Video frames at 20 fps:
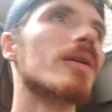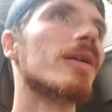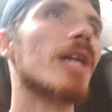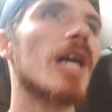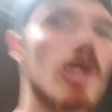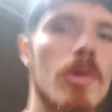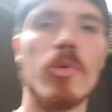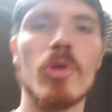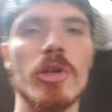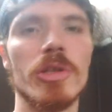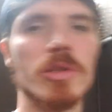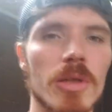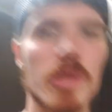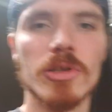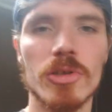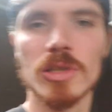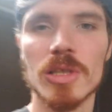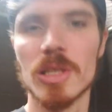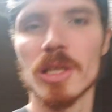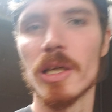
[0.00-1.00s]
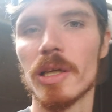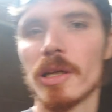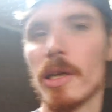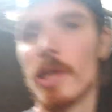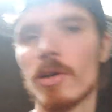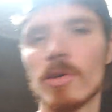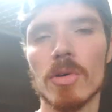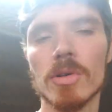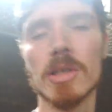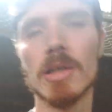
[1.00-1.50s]
Cowboys are interested.
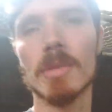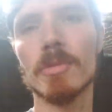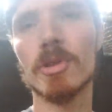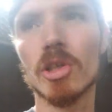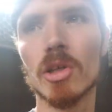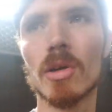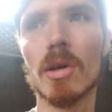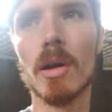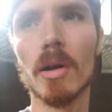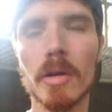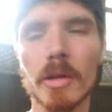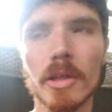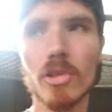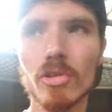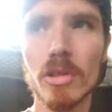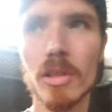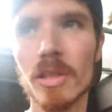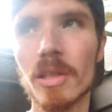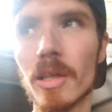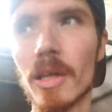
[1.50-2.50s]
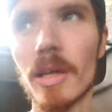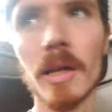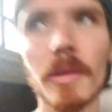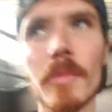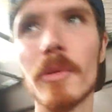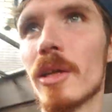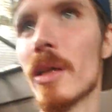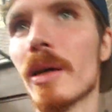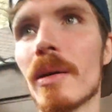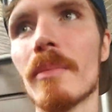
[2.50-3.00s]
Eagles, I'm sure, are interested. I
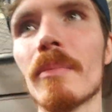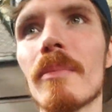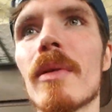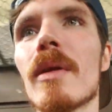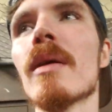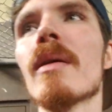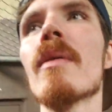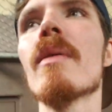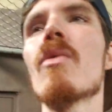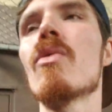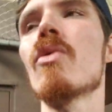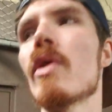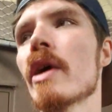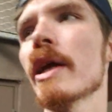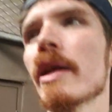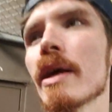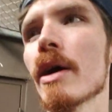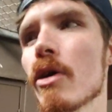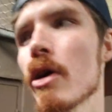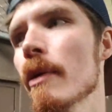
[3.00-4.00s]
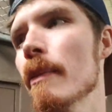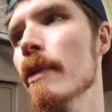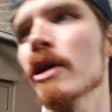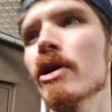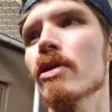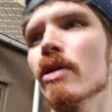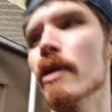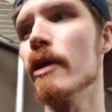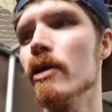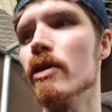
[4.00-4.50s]
mean, right now, I
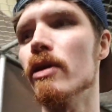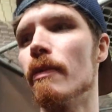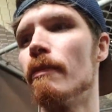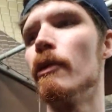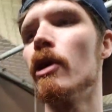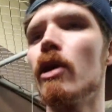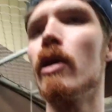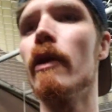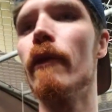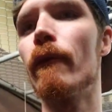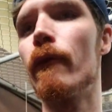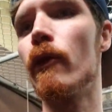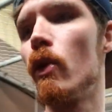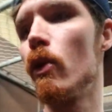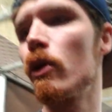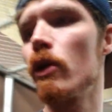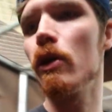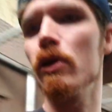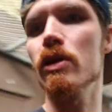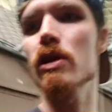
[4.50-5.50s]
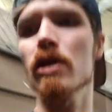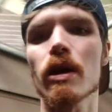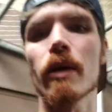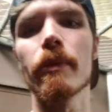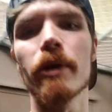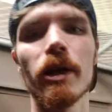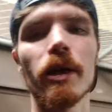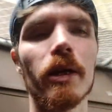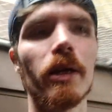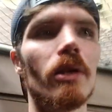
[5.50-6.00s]
bet you there's a million phone calls
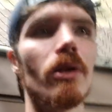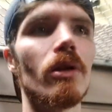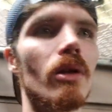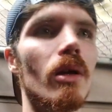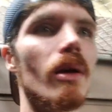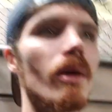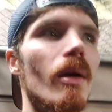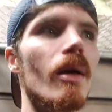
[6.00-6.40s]
coming in